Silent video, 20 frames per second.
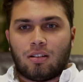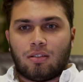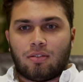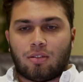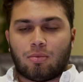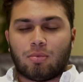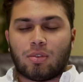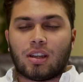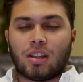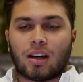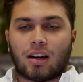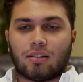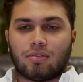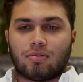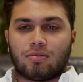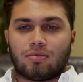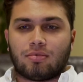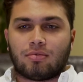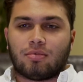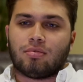For me, I
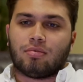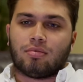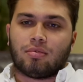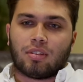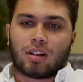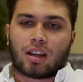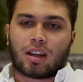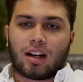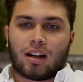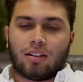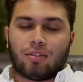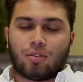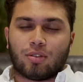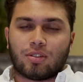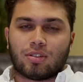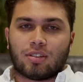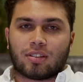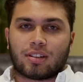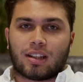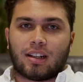kind of
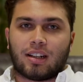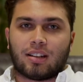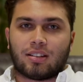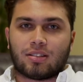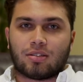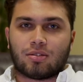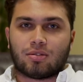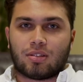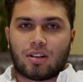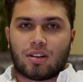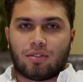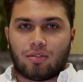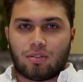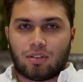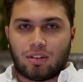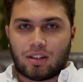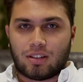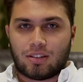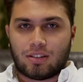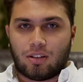always looked at it as there was never
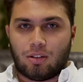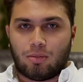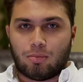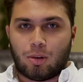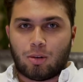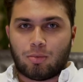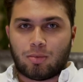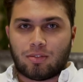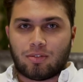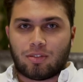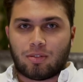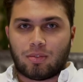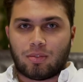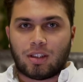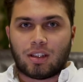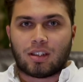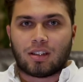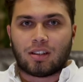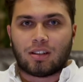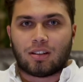really a dull moment for
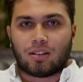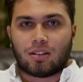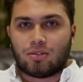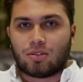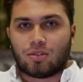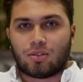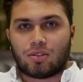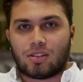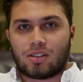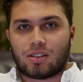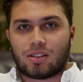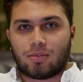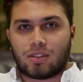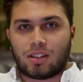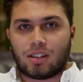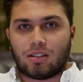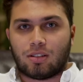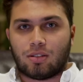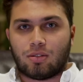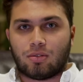me. There was always
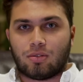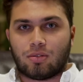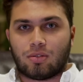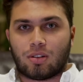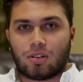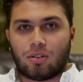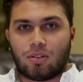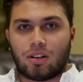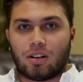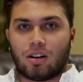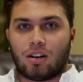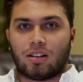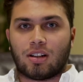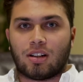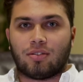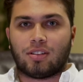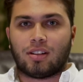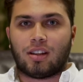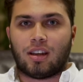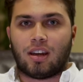something new going on
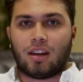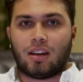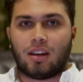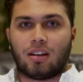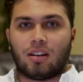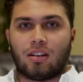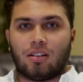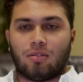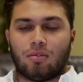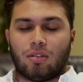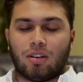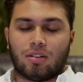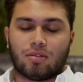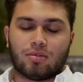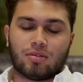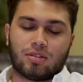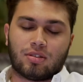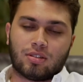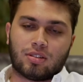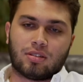every day, whether it
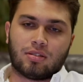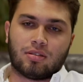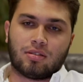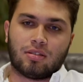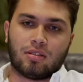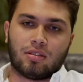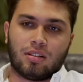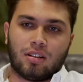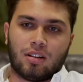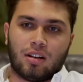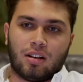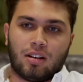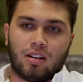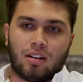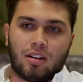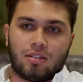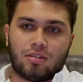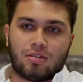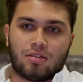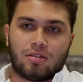was just
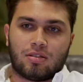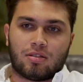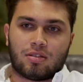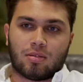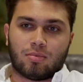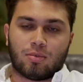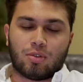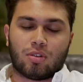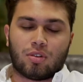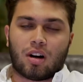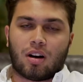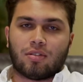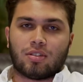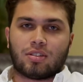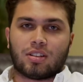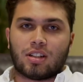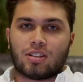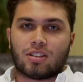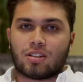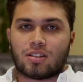some new
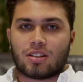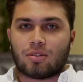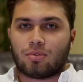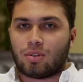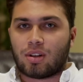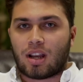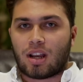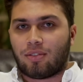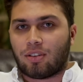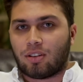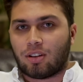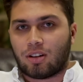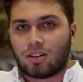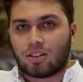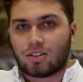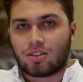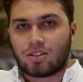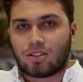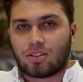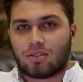conversations that we would have at
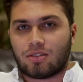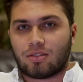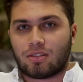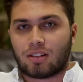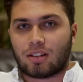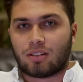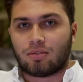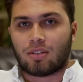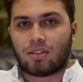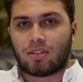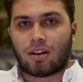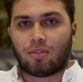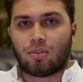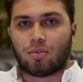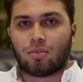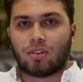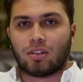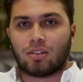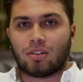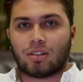lunch with
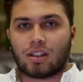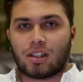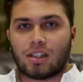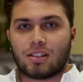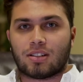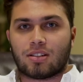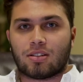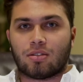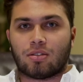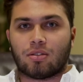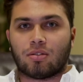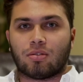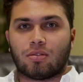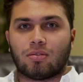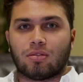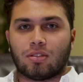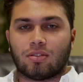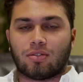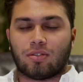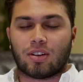everyone. You're getting to know
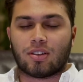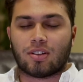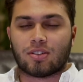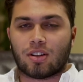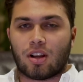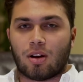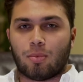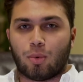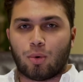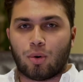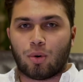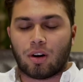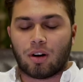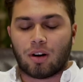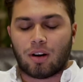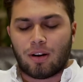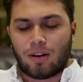your friends a lot more.